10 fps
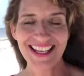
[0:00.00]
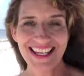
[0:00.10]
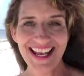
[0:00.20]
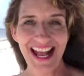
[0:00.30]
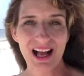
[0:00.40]

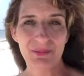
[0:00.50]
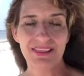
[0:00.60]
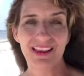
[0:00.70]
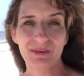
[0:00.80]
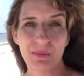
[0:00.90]
key
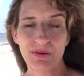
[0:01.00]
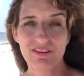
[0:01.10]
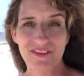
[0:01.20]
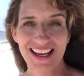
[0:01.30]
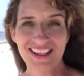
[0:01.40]
habit that will
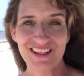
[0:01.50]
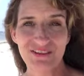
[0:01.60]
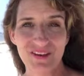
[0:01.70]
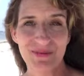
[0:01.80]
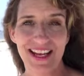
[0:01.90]
prevent you
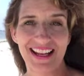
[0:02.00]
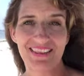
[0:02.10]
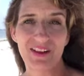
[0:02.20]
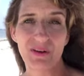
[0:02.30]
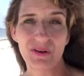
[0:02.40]
from getting
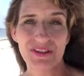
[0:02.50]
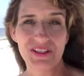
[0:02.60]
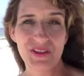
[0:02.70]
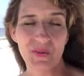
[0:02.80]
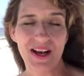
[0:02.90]
the goals
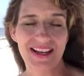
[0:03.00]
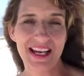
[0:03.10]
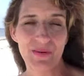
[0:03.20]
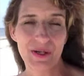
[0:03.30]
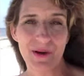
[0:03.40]
that you want in
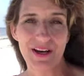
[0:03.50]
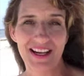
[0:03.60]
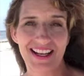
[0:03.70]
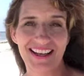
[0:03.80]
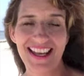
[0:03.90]
network
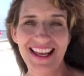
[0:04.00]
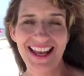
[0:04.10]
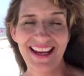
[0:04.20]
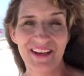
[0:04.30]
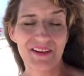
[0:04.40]
marketing
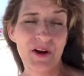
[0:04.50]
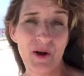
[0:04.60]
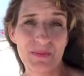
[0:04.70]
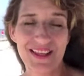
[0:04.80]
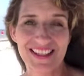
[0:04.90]
and in your
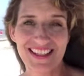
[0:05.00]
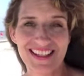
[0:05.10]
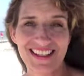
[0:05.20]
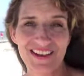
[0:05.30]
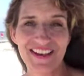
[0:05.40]
home business.
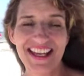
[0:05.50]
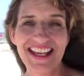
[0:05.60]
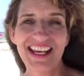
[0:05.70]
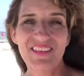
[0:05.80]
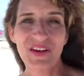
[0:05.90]
So
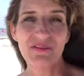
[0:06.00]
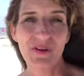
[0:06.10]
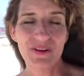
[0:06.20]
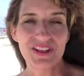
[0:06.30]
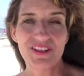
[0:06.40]
if you have
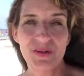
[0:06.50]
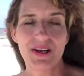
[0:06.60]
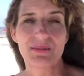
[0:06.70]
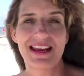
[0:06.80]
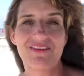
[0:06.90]
goals that you
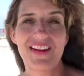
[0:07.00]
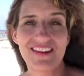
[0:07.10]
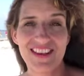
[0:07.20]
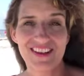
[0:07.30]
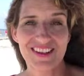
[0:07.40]
want to make
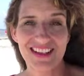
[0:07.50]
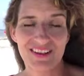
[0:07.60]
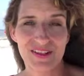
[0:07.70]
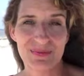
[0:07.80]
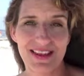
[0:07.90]
five thousand
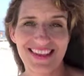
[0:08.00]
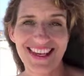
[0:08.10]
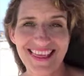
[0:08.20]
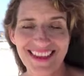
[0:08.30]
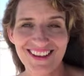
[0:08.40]
dollars a month,
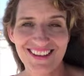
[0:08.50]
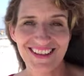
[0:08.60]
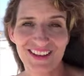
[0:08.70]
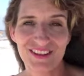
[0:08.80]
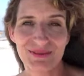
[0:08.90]
ten thousand
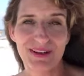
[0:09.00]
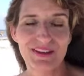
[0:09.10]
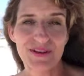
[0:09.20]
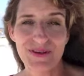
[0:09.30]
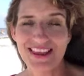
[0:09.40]
dollars a
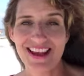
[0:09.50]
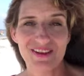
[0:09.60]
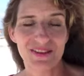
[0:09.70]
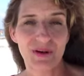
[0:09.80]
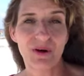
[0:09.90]
month, twenty
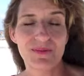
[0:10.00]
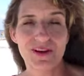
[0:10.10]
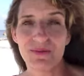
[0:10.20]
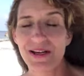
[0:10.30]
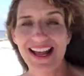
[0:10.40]
thousand dollars or
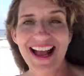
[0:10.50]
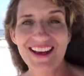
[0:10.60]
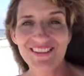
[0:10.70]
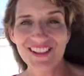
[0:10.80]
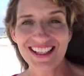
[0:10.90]
more,
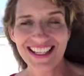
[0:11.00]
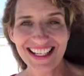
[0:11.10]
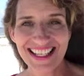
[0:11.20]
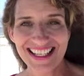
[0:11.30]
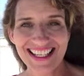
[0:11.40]
whatever
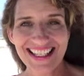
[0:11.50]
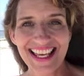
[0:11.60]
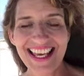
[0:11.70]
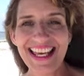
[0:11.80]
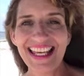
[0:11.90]
it is,
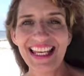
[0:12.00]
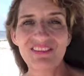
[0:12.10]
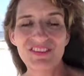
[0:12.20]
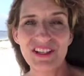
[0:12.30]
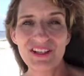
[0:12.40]

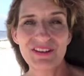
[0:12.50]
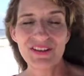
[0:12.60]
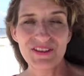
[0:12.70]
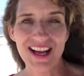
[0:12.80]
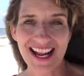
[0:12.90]
if you
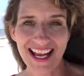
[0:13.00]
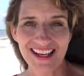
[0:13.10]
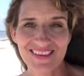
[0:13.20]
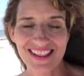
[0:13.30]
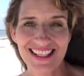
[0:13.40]
do not
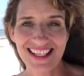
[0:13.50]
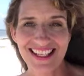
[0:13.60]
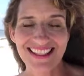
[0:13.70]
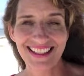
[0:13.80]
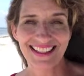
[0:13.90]
have this
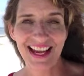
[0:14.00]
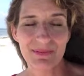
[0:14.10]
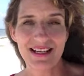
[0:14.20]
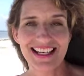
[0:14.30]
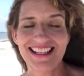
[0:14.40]
key daily
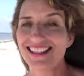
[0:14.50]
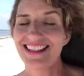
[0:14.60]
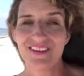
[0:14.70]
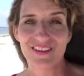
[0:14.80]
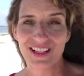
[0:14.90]
habit, it is
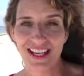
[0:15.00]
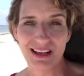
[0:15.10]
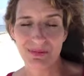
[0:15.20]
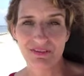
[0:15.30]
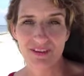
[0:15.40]
never going to
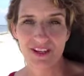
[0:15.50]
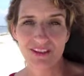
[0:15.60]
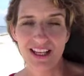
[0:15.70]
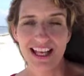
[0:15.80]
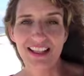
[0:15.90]
happen for you.
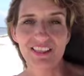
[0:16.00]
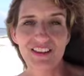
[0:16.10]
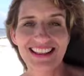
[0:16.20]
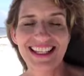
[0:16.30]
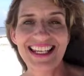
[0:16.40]

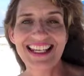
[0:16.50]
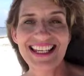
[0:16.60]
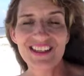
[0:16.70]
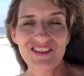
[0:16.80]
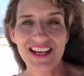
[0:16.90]
Look, the
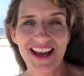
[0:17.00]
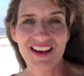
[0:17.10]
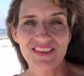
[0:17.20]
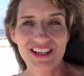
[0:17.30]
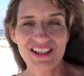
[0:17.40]
industry
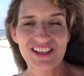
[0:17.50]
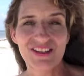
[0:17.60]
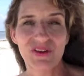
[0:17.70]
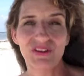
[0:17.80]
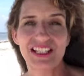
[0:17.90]
average
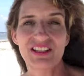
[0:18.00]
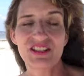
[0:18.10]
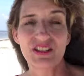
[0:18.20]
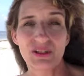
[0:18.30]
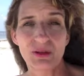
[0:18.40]
is only
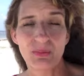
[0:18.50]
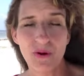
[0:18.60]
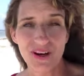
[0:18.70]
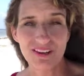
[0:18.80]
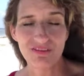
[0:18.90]
two
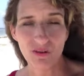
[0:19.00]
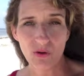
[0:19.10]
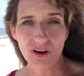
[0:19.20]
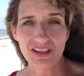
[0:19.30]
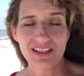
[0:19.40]
point
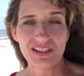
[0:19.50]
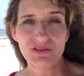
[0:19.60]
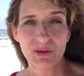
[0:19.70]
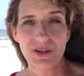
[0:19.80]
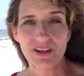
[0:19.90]
four
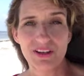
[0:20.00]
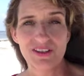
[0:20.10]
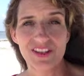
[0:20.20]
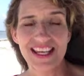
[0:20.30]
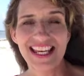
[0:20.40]

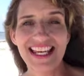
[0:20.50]
distributors